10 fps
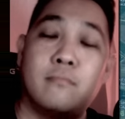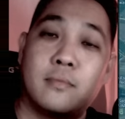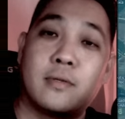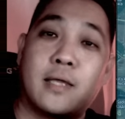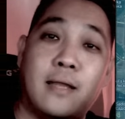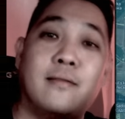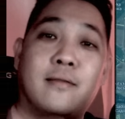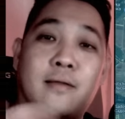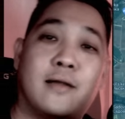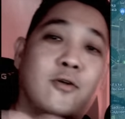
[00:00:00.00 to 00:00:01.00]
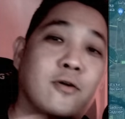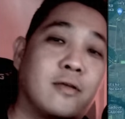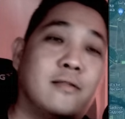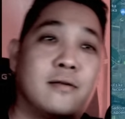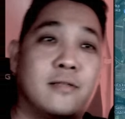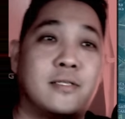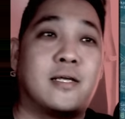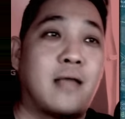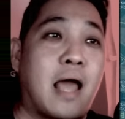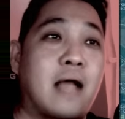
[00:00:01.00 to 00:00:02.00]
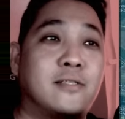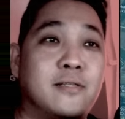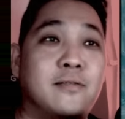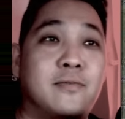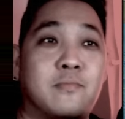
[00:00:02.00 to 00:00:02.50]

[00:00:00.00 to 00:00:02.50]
Ken, I talk in this kind of accent.